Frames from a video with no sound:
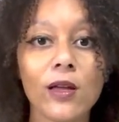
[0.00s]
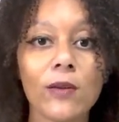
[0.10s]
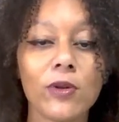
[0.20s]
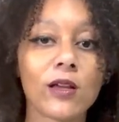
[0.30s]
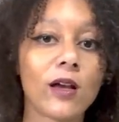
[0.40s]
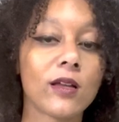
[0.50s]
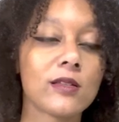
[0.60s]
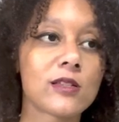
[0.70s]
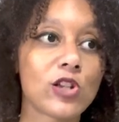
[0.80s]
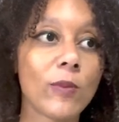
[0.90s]

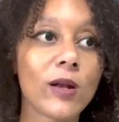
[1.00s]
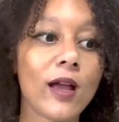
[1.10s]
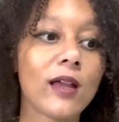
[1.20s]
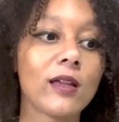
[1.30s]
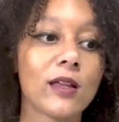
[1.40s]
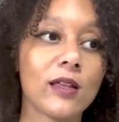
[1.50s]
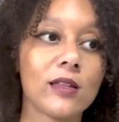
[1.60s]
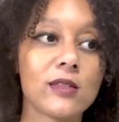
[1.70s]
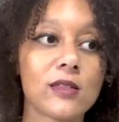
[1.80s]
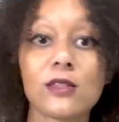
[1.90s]
because Gemini
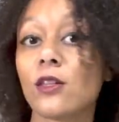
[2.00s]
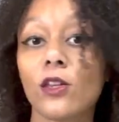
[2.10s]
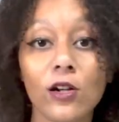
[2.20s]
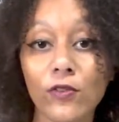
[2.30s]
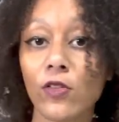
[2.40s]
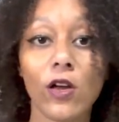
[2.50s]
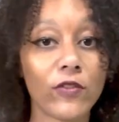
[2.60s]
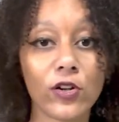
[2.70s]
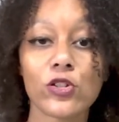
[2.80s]
it's the year of the lover.